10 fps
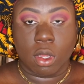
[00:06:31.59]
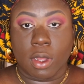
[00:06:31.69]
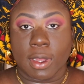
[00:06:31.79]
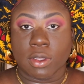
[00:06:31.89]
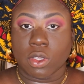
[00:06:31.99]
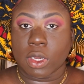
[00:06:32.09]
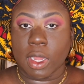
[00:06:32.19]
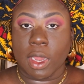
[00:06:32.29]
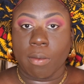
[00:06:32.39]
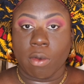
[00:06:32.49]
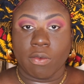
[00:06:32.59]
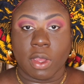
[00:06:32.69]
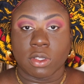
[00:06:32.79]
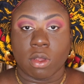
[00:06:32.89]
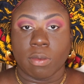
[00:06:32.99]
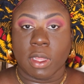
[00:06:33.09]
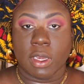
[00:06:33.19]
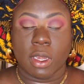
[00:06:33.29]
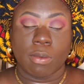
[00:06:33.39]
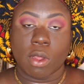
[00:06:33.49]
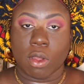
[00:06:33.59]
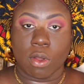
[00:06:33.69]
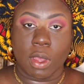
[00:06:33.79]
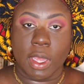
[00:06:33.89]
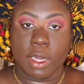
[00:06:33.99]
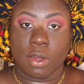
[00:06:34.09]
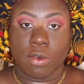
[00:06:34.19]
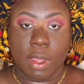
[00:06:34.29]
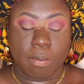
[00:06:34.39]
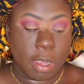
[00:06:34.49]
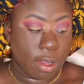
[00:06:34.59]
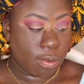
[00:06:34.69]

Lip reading: Alright, so now that both eyes are blended, I'm going to go ahead and cut my